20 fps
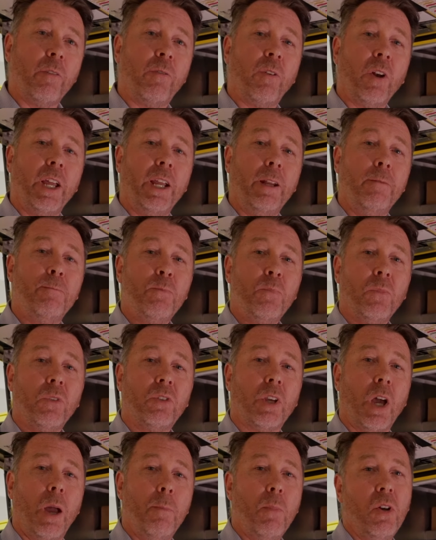Fleet.
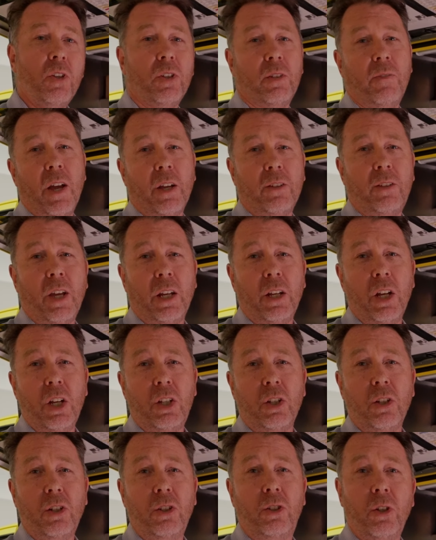So most of our
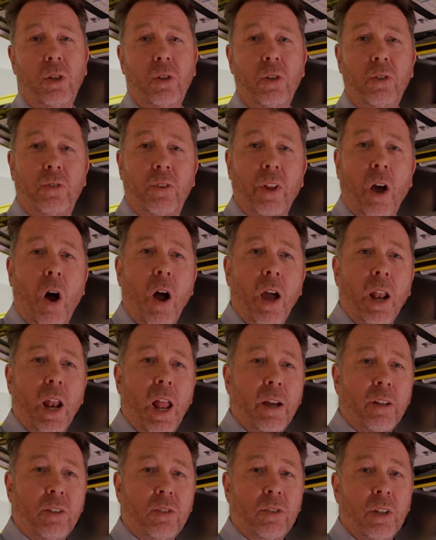technicians use the
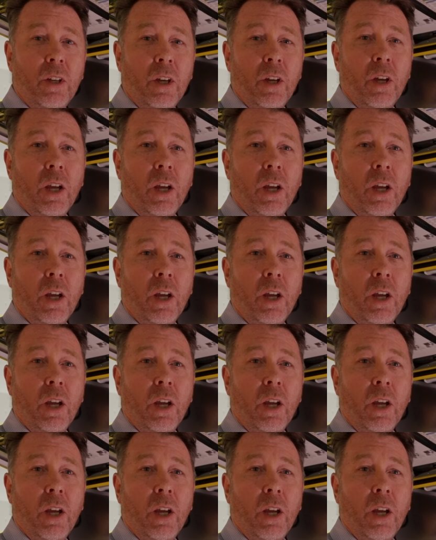Hilux